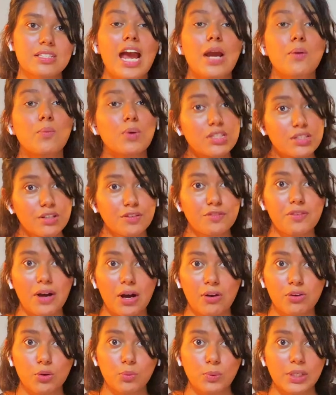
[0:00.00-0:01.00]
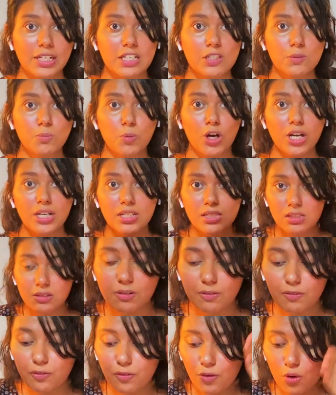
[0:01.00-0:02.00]
And once you found your weakest points,
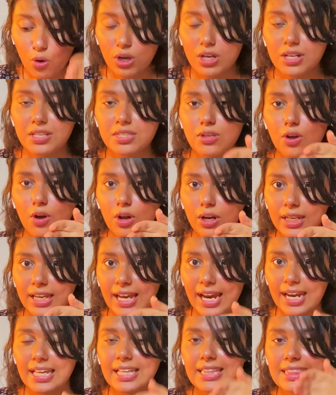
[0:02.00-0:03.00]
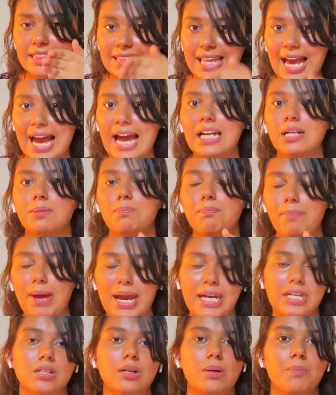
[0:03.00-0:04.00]
focus on getting that
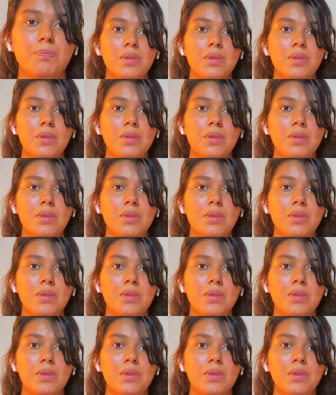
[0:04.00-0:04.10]
better.